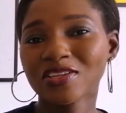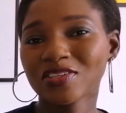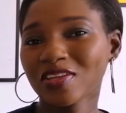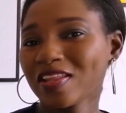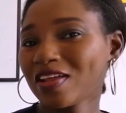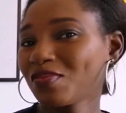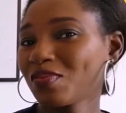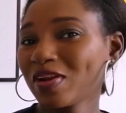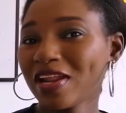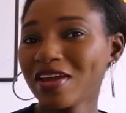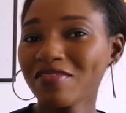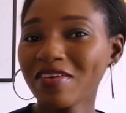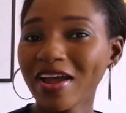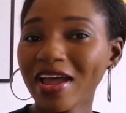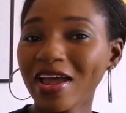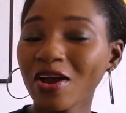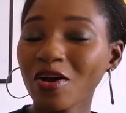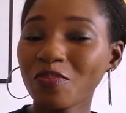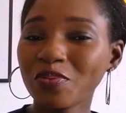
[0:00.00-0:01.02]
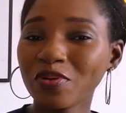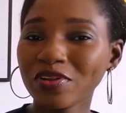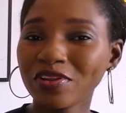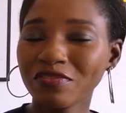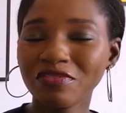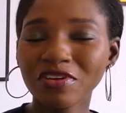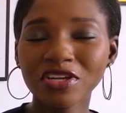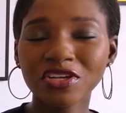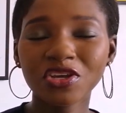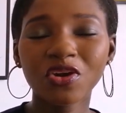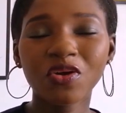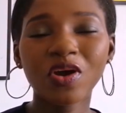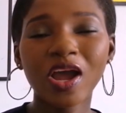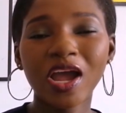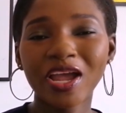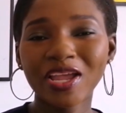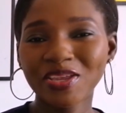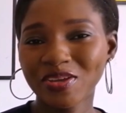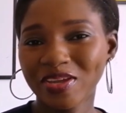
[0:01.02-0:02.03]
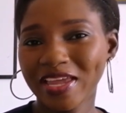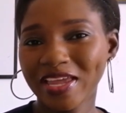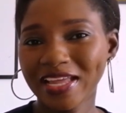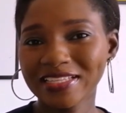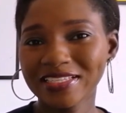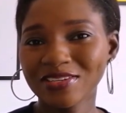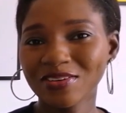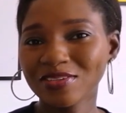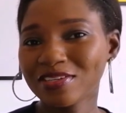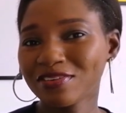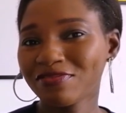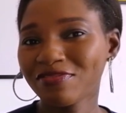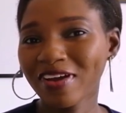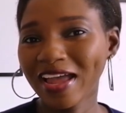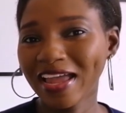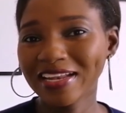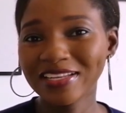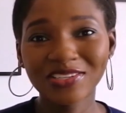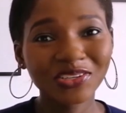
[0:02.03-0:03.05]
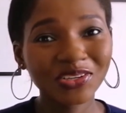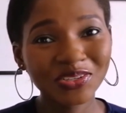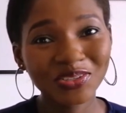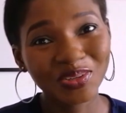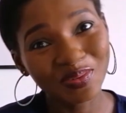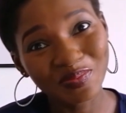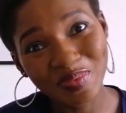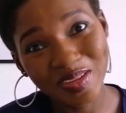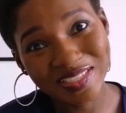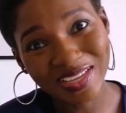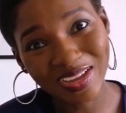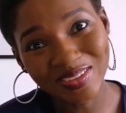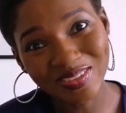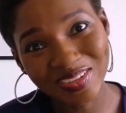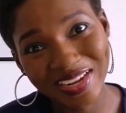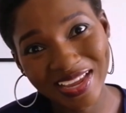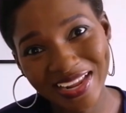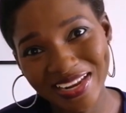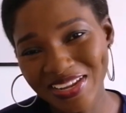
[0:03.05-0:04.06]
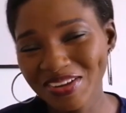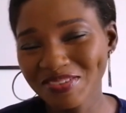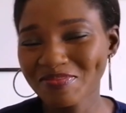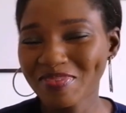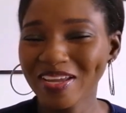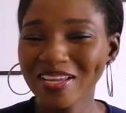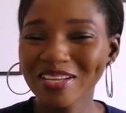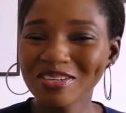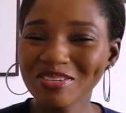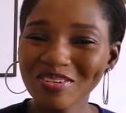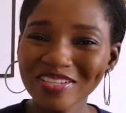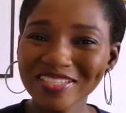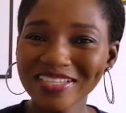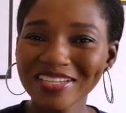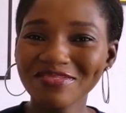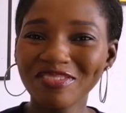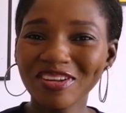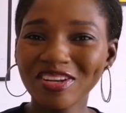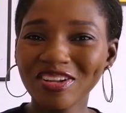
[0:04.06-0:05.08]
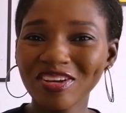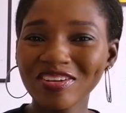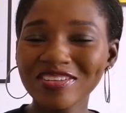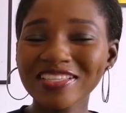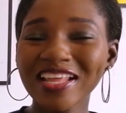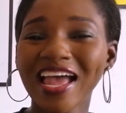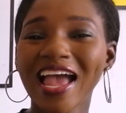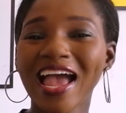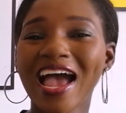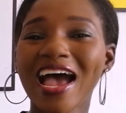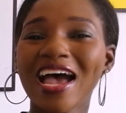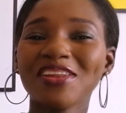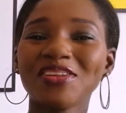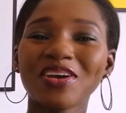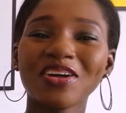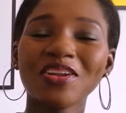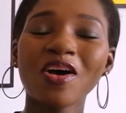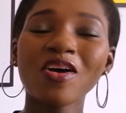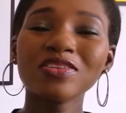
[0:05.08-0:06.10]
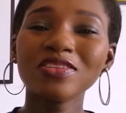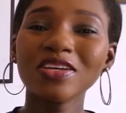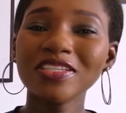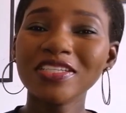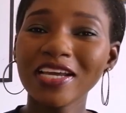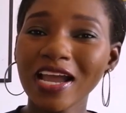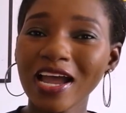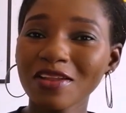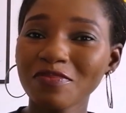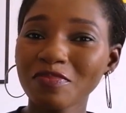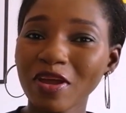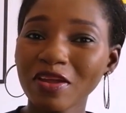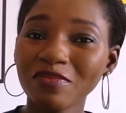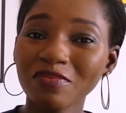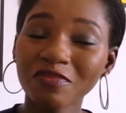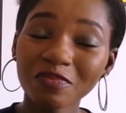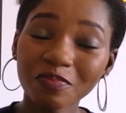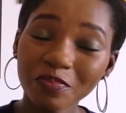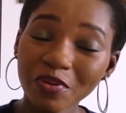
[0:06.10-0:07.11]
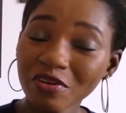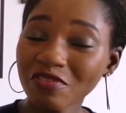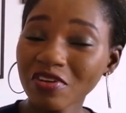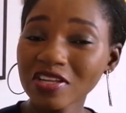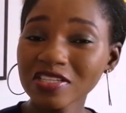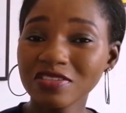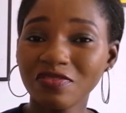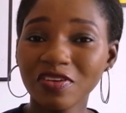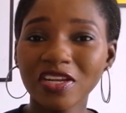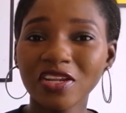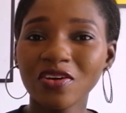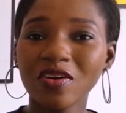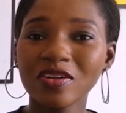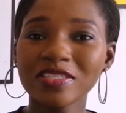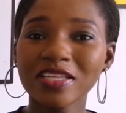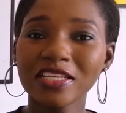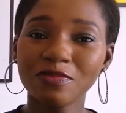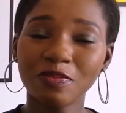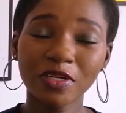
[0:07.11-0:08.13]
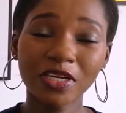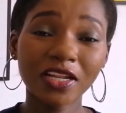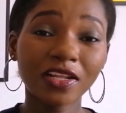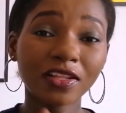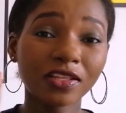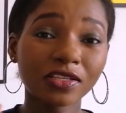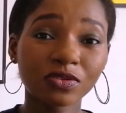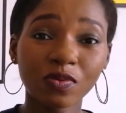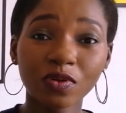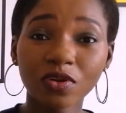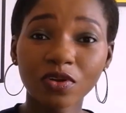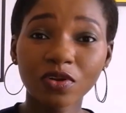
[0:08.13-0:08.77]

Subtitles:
so that whenever I upload a video, you get notified so you don't miss out on any of my interesting videos. And you can also check out my previous videos, especially this